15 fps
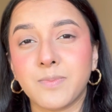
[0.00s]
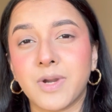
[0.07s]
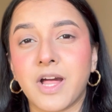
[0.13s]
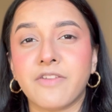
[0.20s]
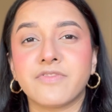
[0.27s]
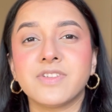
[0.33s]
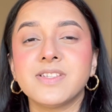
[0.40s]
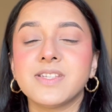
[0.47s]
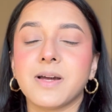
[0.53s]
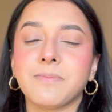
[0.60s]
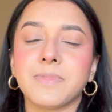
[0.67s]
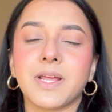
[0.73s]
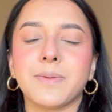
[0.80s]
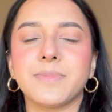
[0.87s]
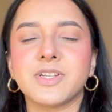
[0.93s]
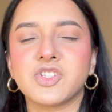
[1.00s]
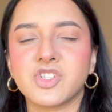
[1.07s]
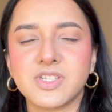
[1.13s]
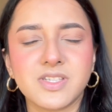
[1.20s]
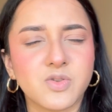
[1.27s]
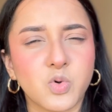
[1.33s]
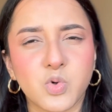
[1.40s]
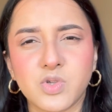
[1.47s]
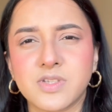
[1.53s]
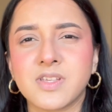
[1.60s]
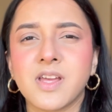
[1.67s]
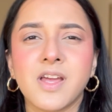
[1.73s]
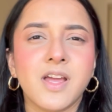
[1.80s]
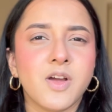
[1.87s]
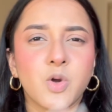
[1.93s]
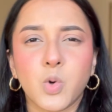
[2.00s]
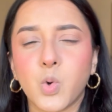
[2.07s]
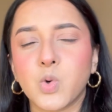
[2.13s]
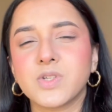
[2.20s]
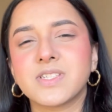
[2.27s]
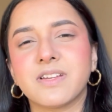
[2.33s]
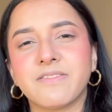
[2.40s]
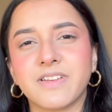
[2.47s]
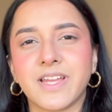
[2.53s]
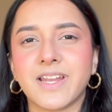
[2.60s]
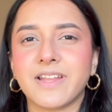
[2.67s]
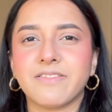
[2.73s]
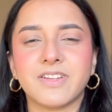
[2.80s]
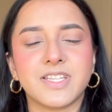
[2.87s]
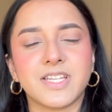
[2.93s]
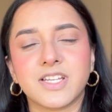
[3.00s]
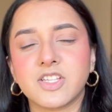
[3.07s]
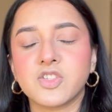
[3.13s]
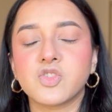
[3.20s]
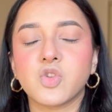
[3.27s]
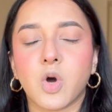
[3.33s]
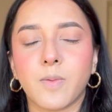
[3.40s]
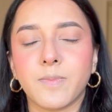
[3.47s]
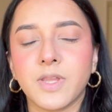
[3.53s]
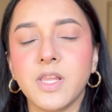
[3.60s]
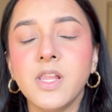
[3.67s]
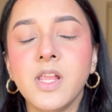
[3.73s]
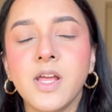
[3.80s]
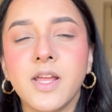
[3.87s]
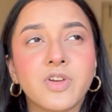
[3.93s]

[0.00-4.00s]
but after some time it just goes away and everything is normal.